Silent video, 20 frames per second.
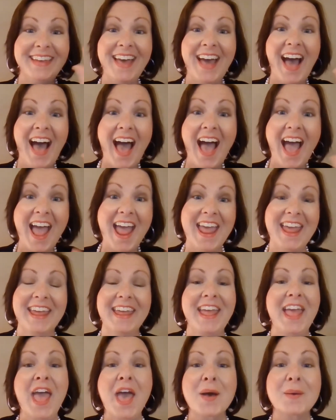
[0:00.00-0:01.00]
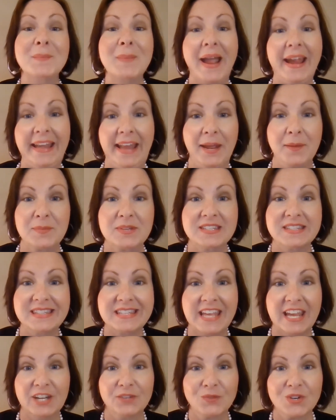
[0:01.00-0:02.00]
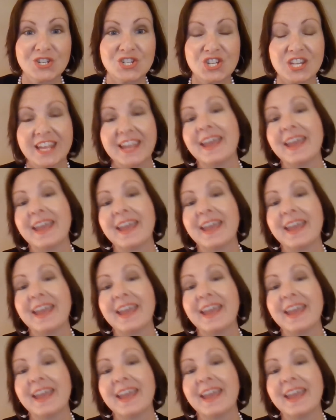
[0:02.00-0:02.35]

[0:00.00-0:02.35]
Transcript: Hi, my name is Lee Ann Ridgley,